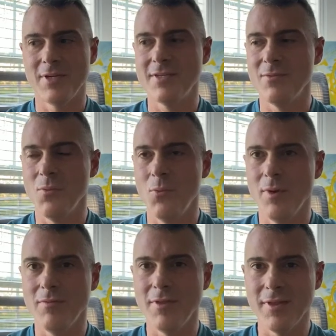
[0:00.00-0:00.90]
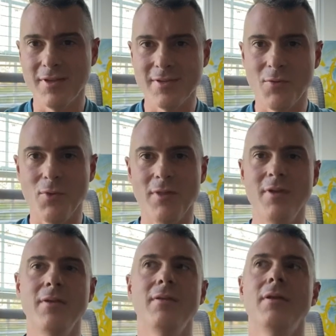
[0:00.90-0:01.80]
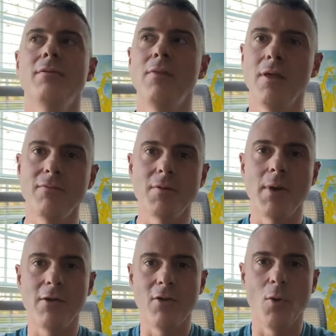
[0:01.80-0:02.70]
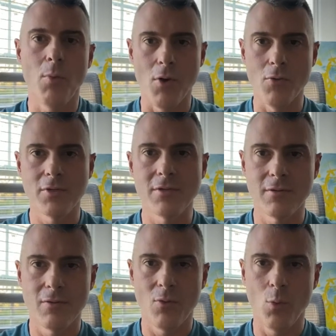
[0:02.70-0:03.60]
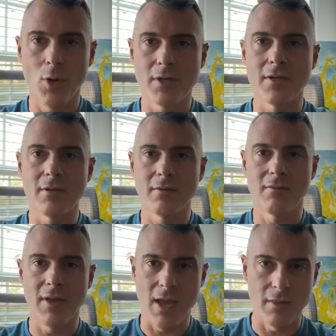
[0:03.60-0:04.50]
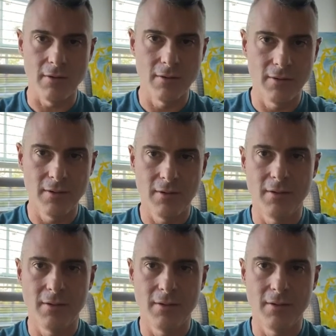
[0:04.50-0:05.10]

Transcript: That's one of the things I really have loved about your approach working together.